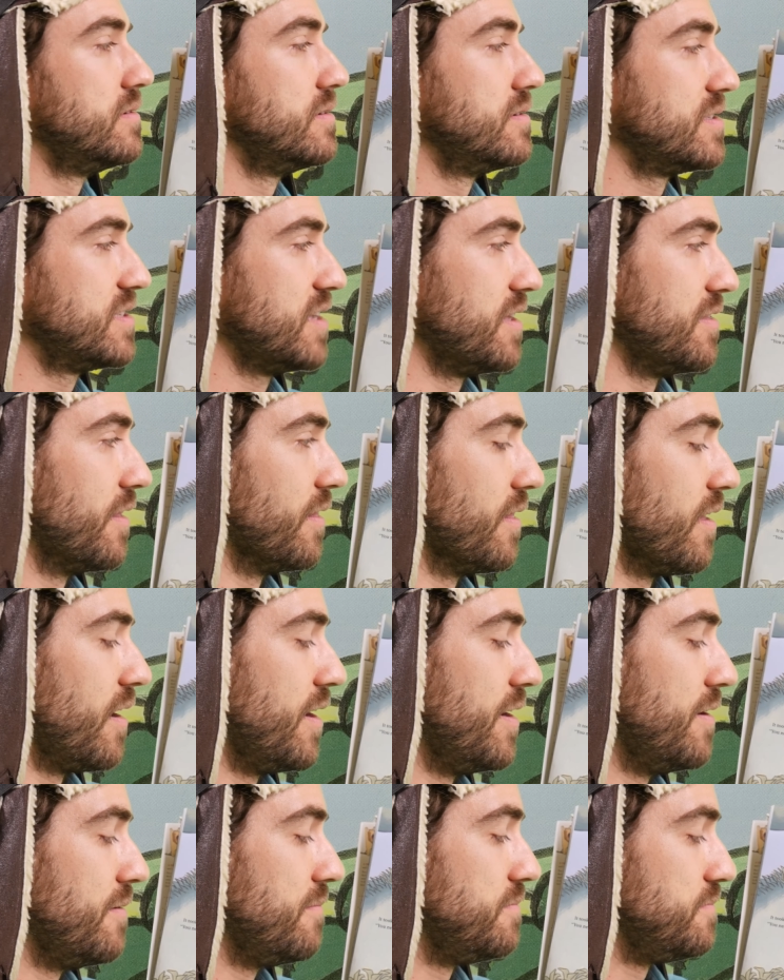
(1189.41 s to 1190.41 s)
said the
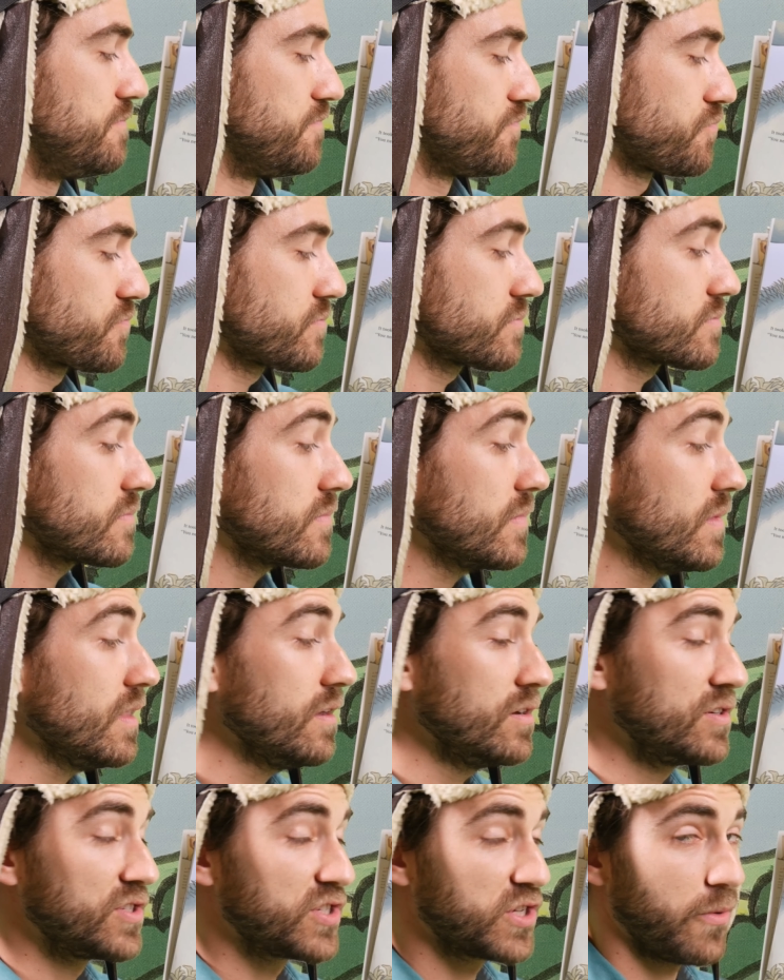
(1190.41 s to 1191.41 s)
lion.
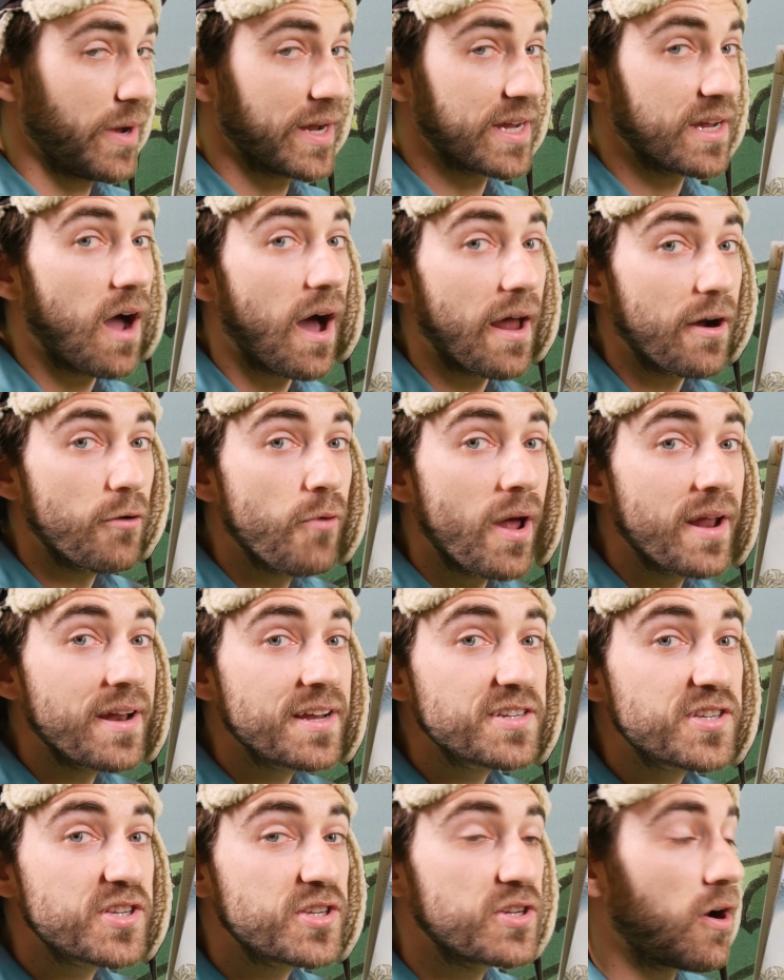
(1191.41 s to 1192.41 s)
So I got a
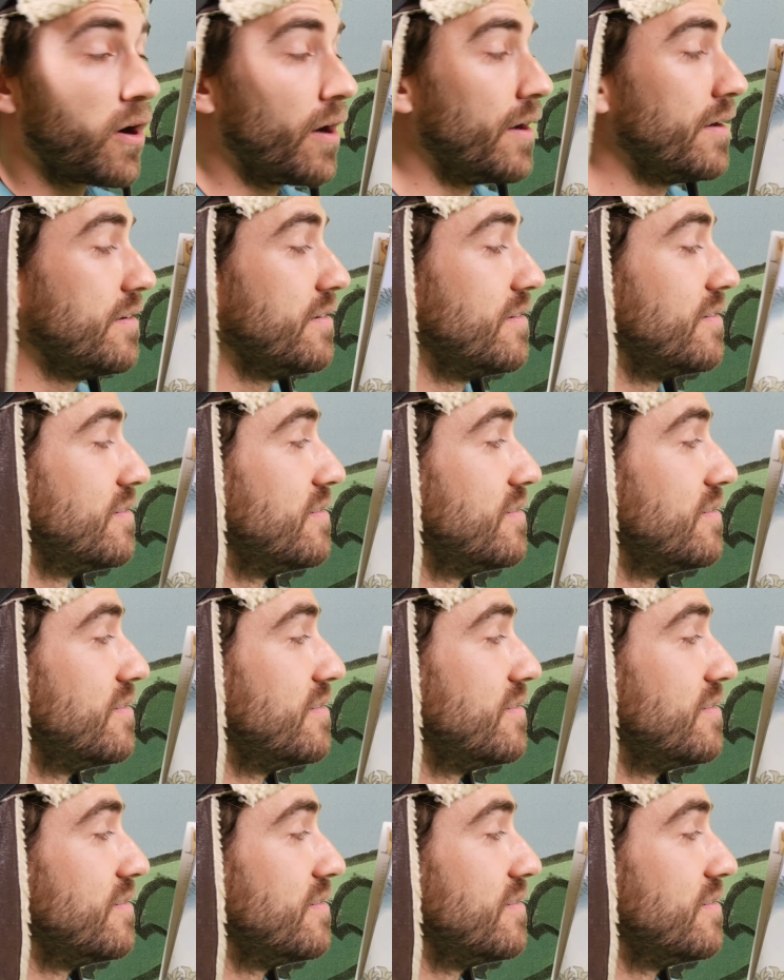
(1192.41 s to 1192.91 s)
running start,